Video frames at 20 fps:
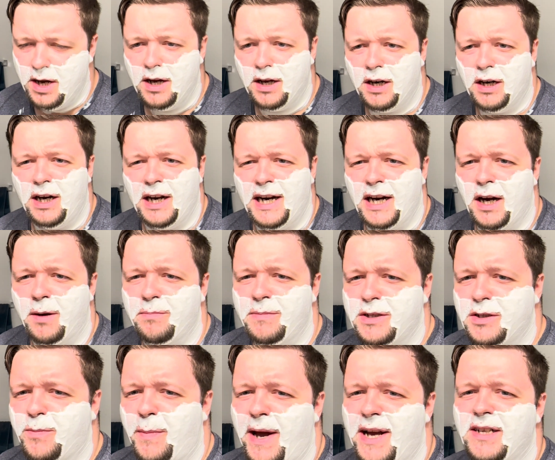clean up the
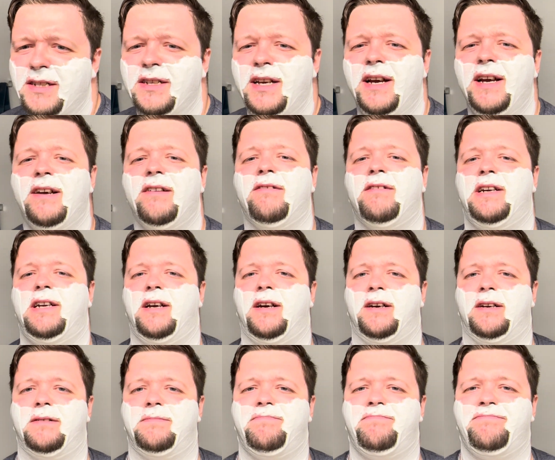space here
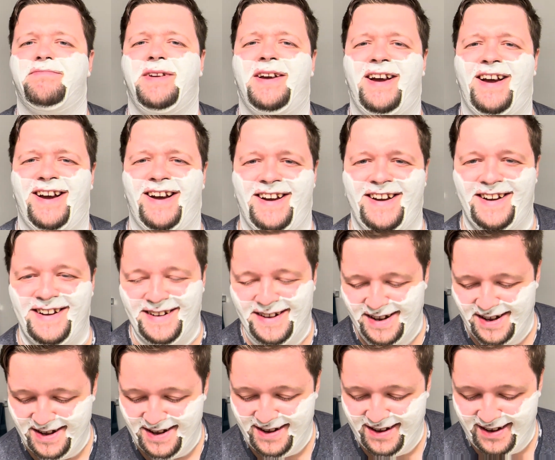and
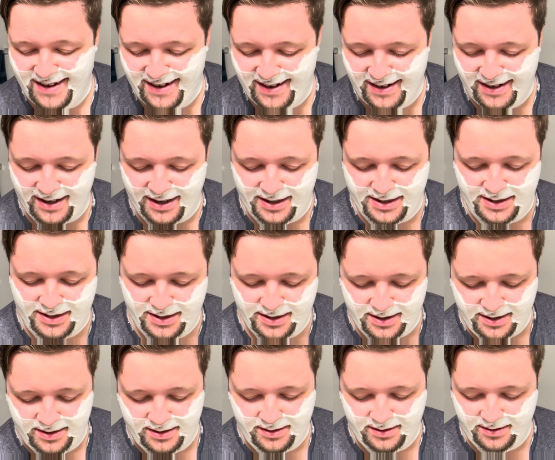
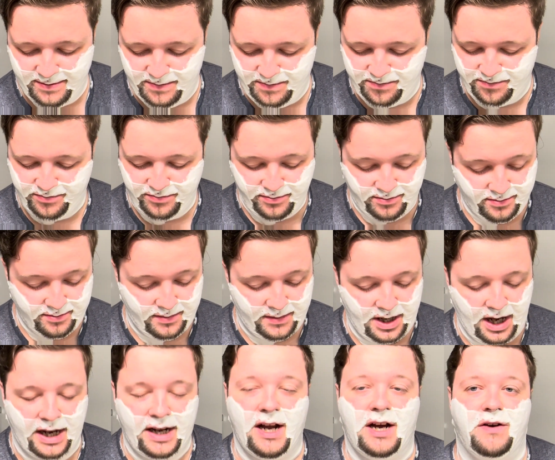because
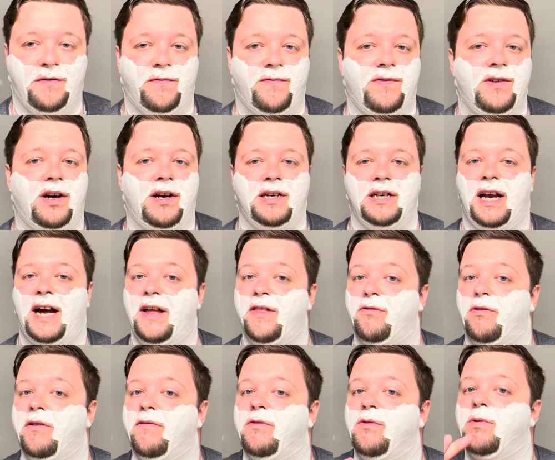I kind of flung
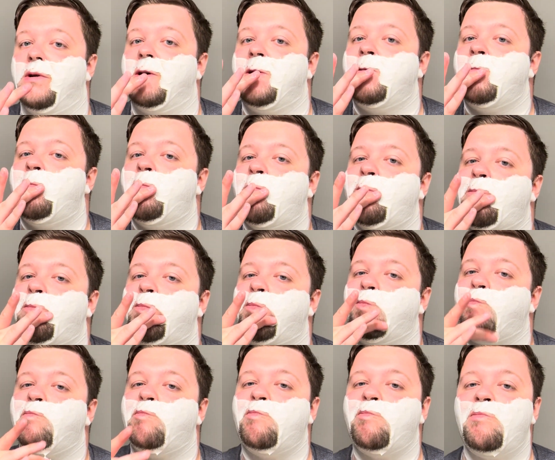lather everywhere,
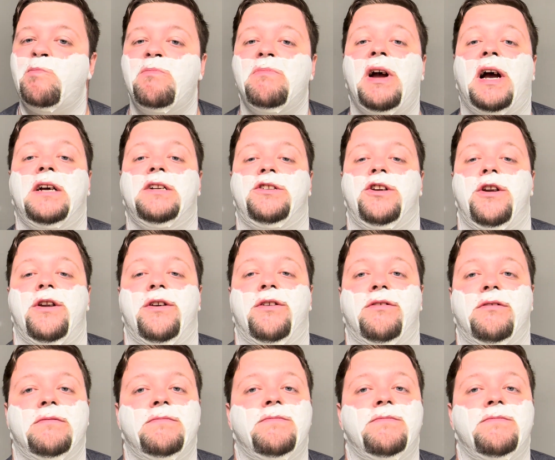as you do.